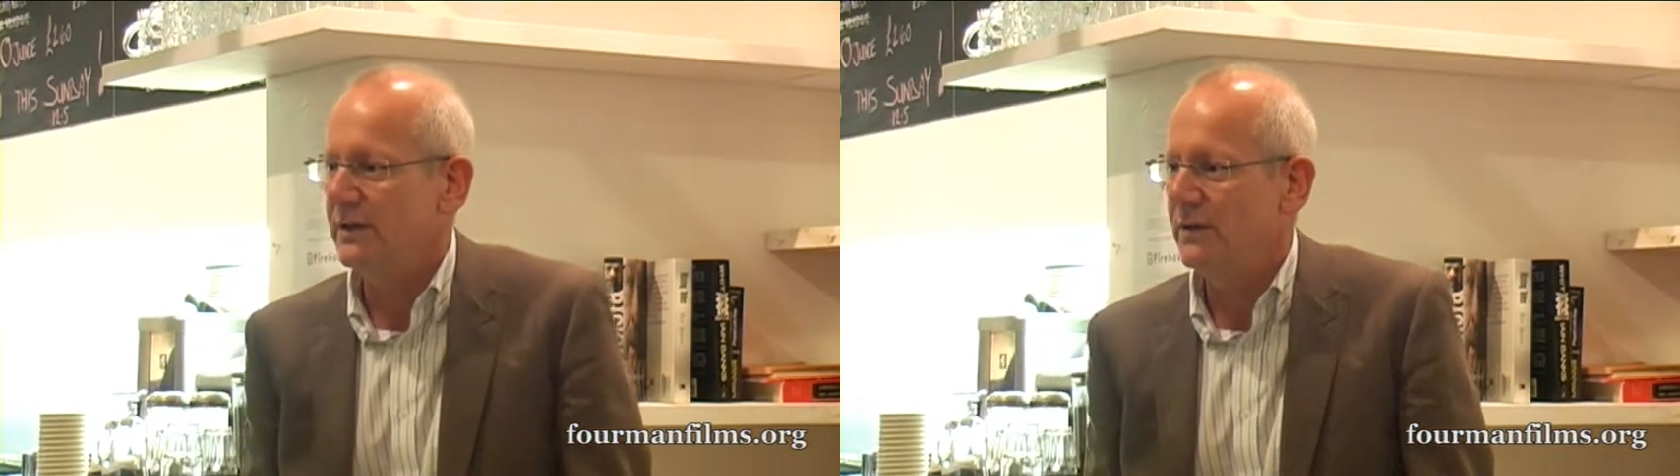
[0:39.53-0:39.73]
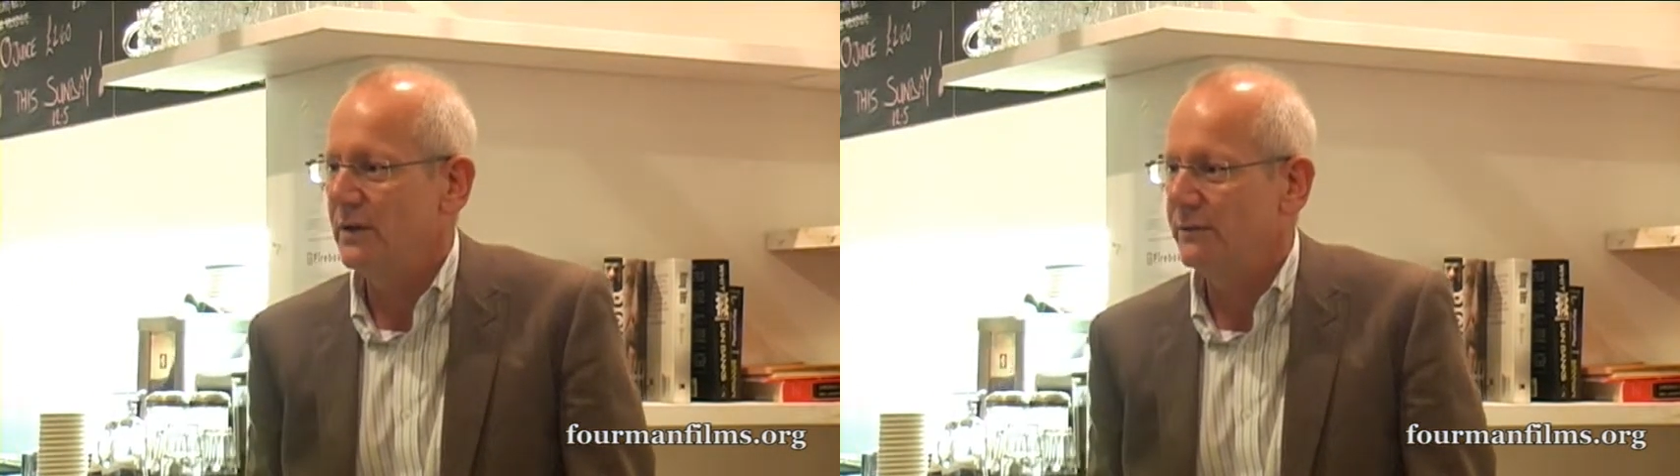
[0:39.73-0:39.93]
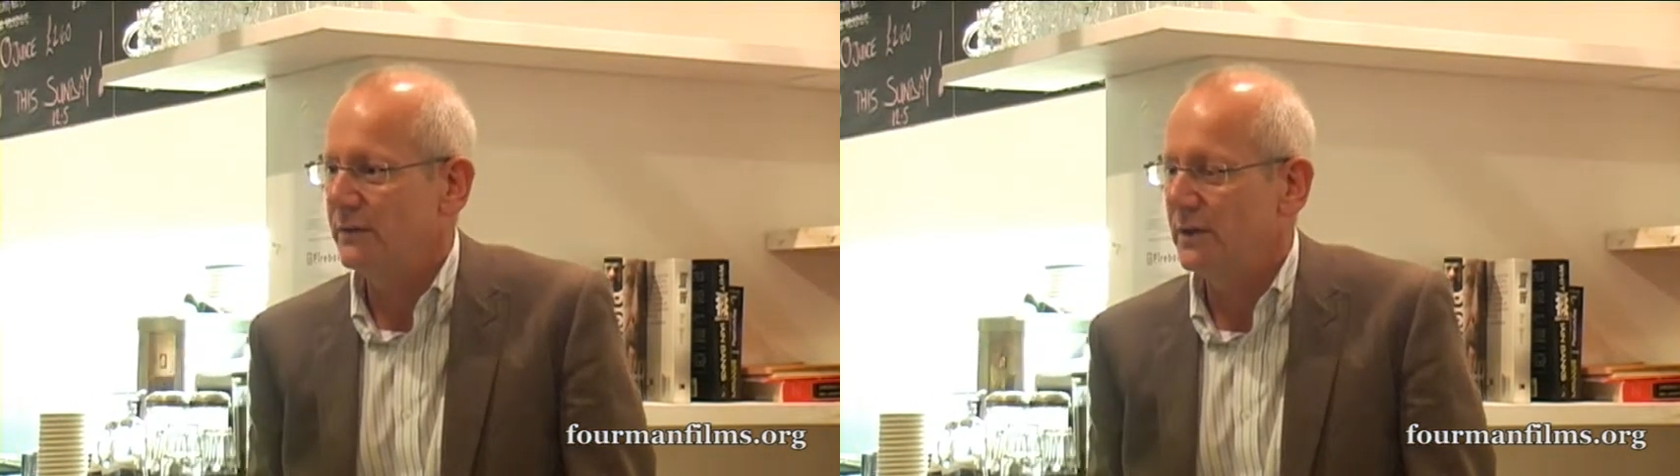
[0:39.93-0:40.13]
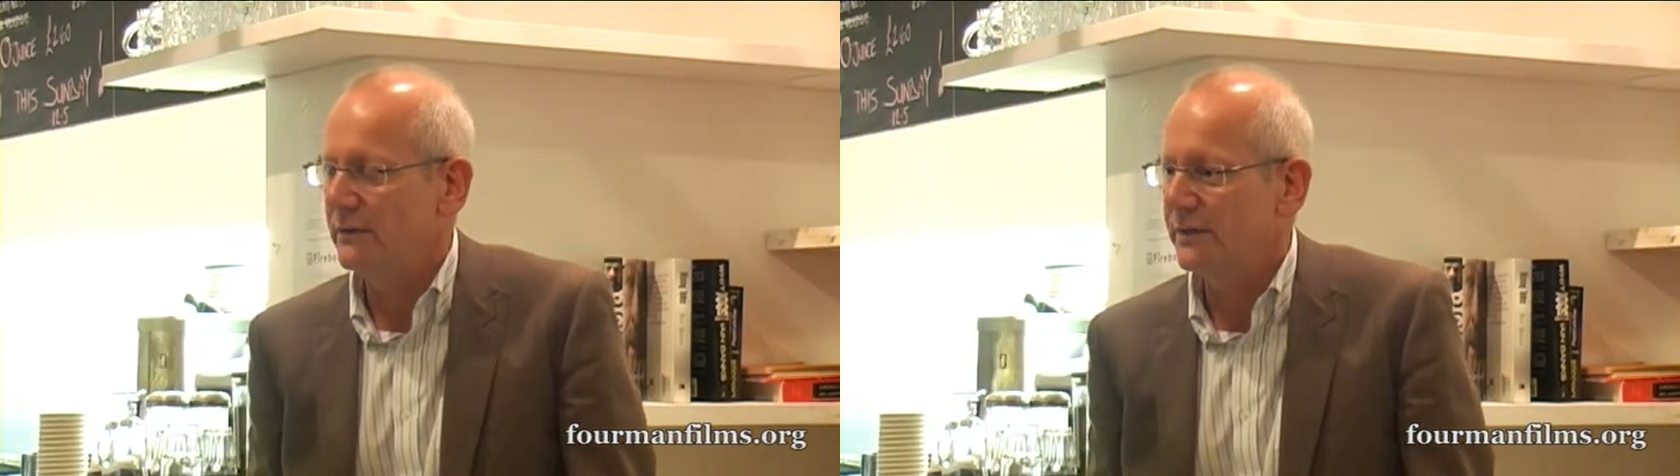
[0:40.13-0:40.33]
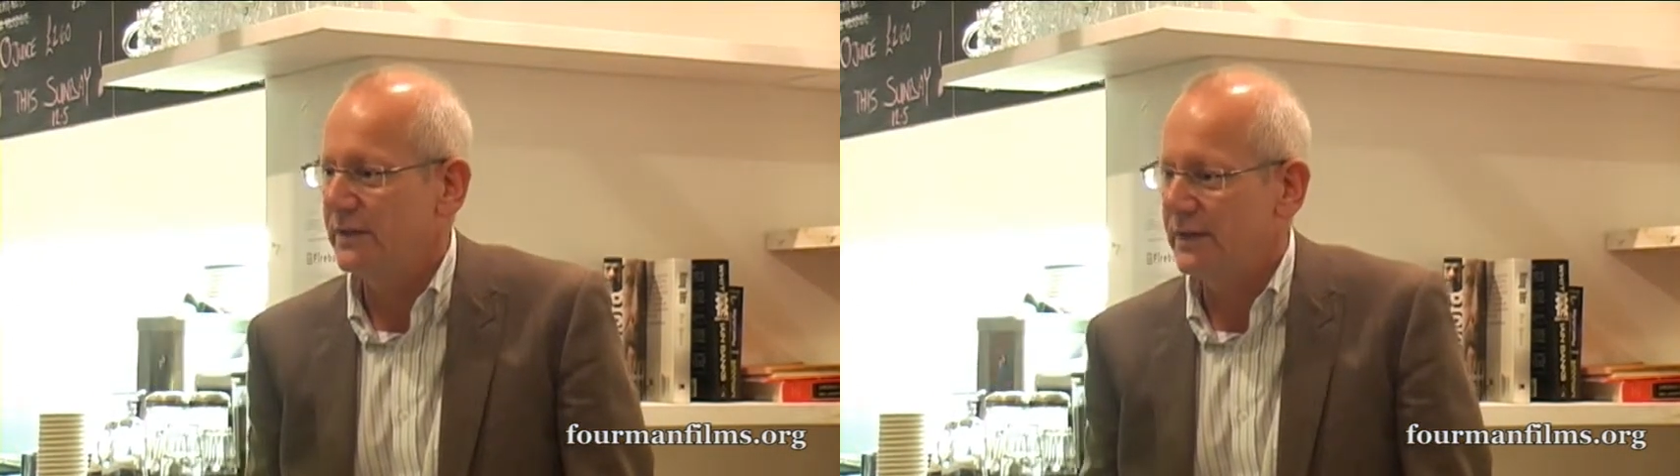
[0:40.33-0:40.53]
of,
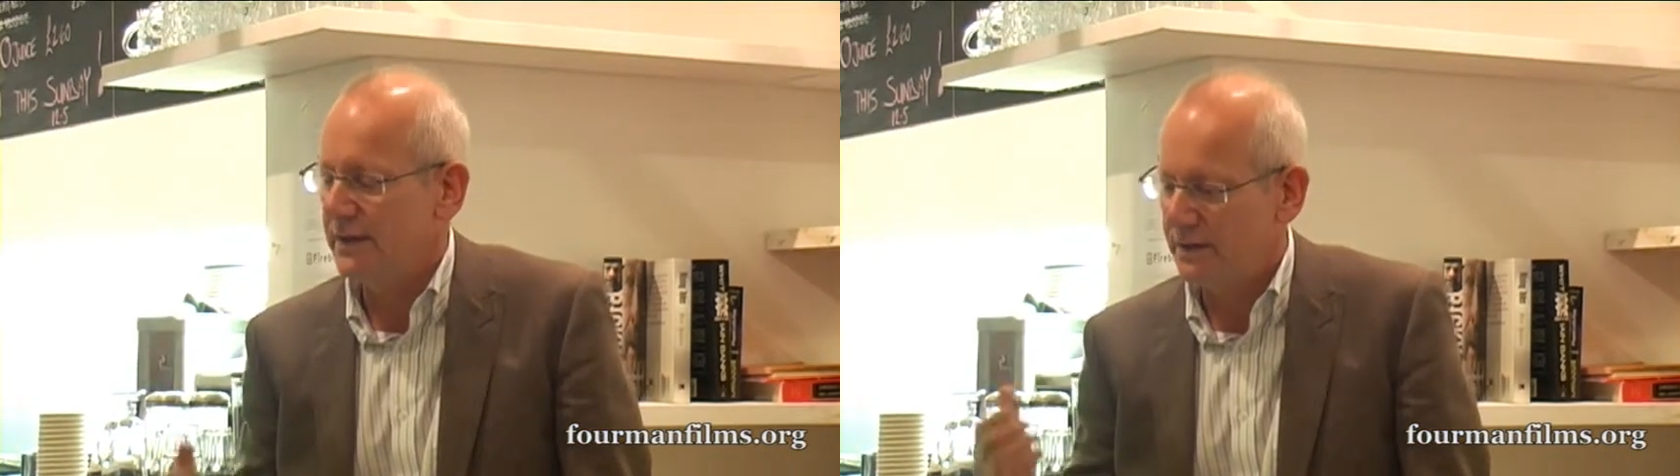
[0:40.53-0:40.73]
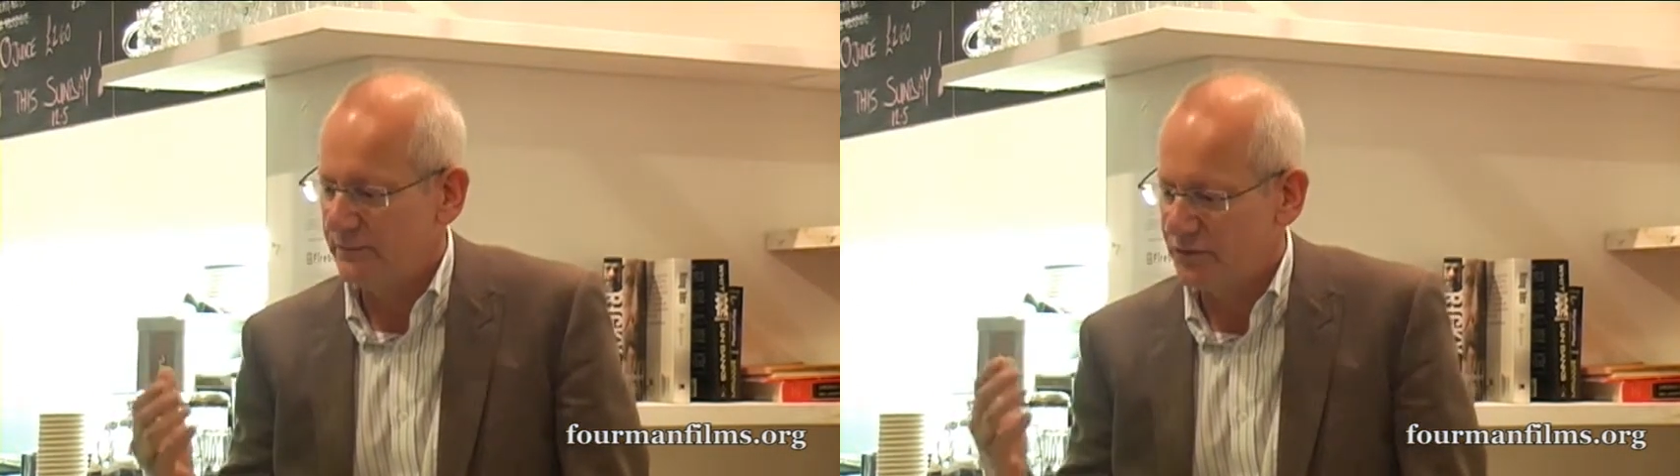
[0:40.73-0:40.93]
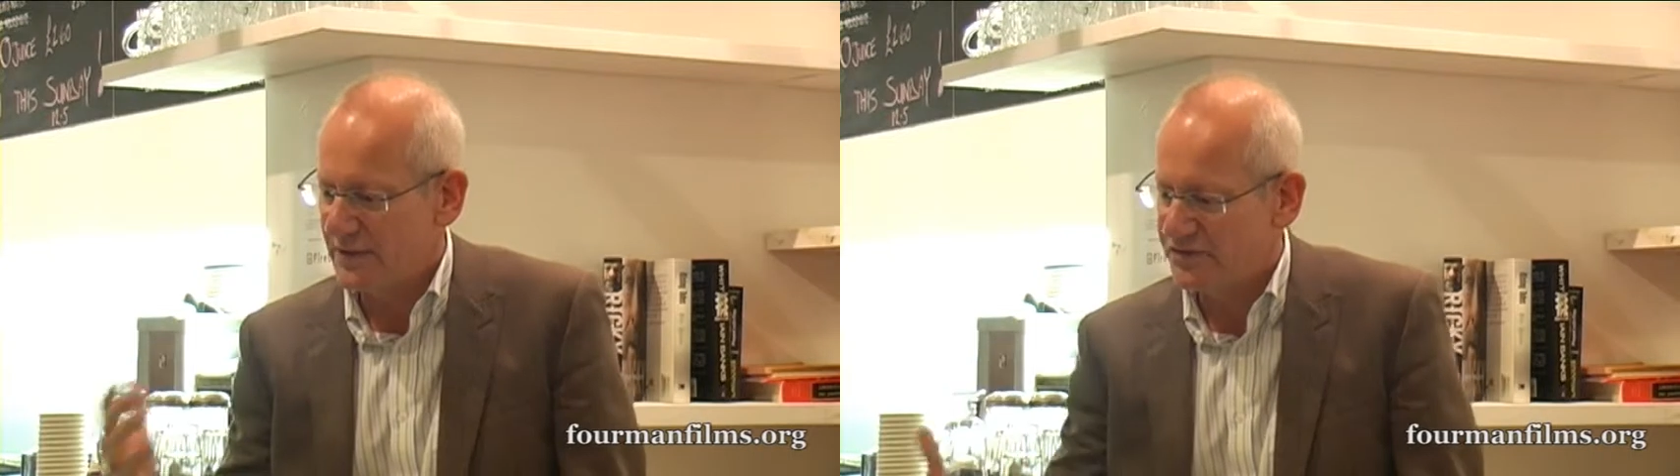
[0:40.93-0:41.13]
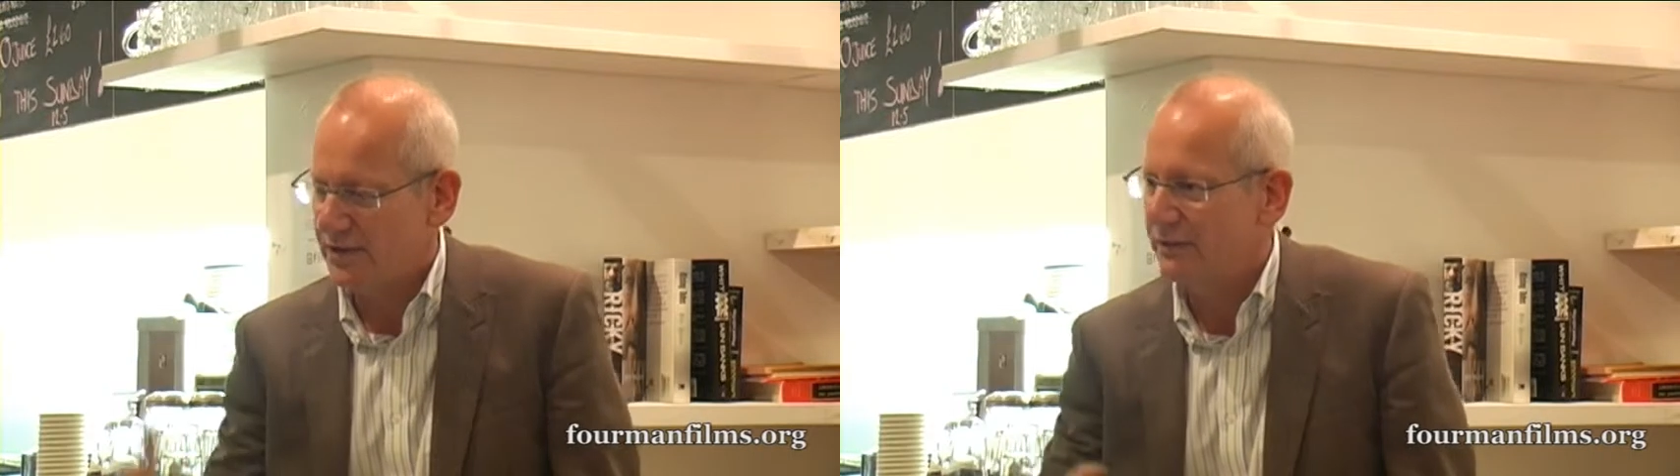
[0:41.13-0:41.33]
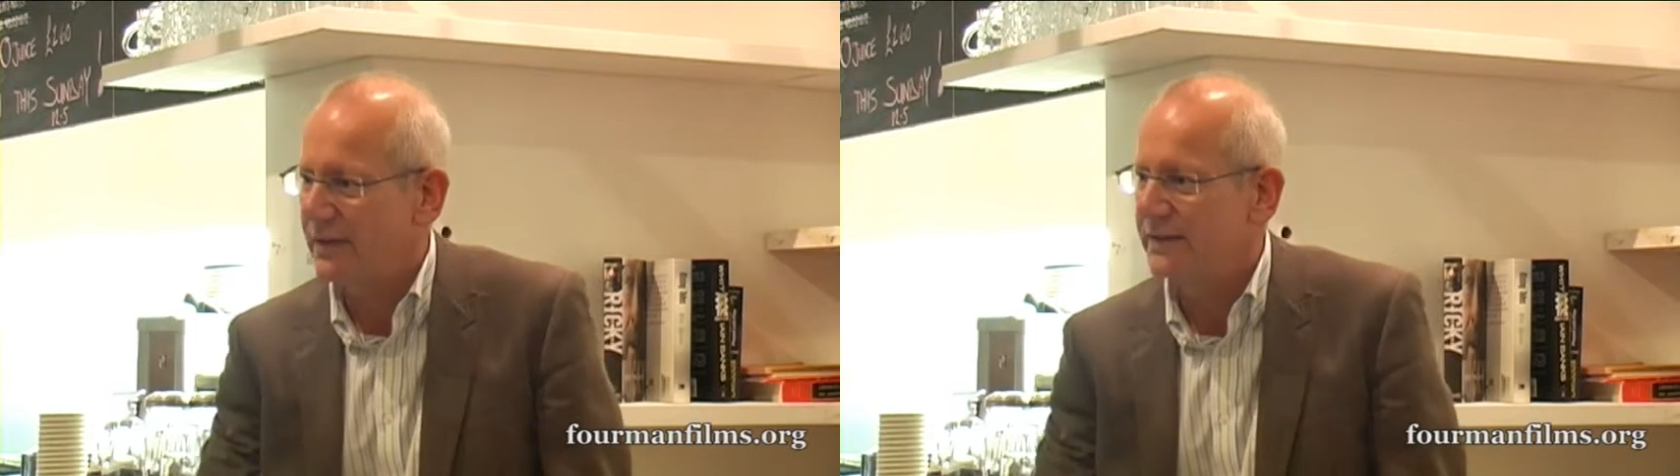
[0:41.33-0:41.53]
of the uh,
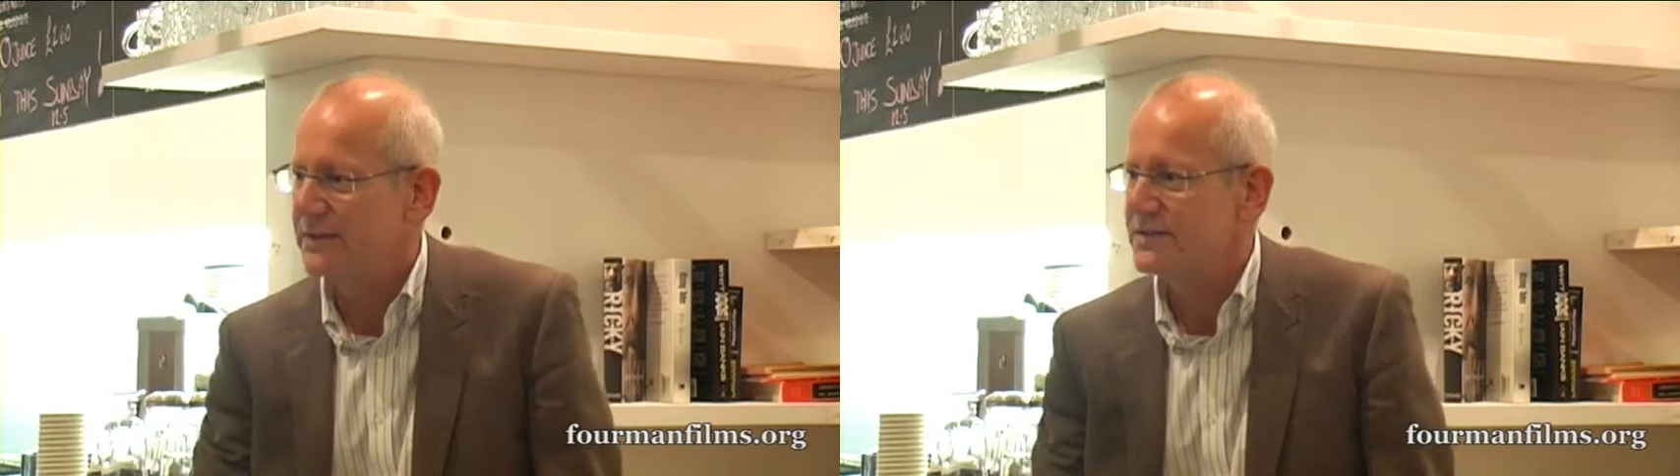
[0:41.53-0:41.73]
tragic event.